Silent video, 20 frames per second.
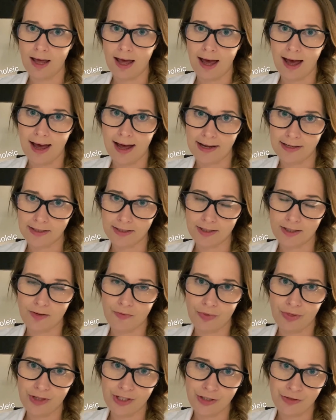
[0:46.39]
And
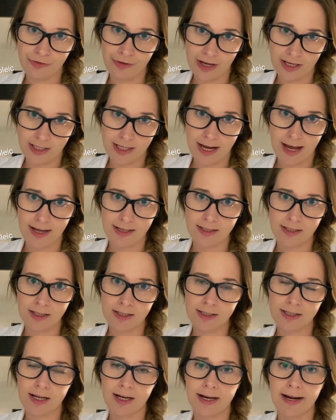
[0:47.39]
these fatty
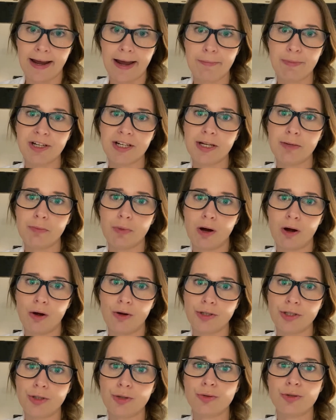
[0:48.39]
acids are chemically
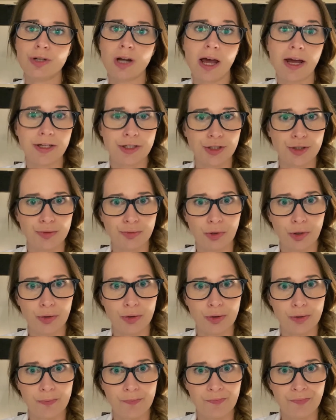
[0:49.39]
bound to
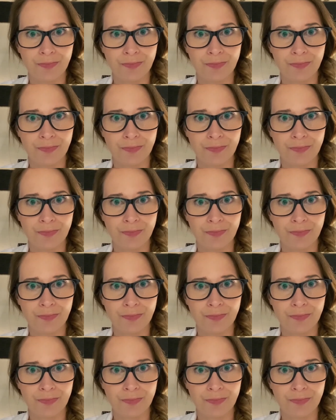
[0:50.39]
glycerol.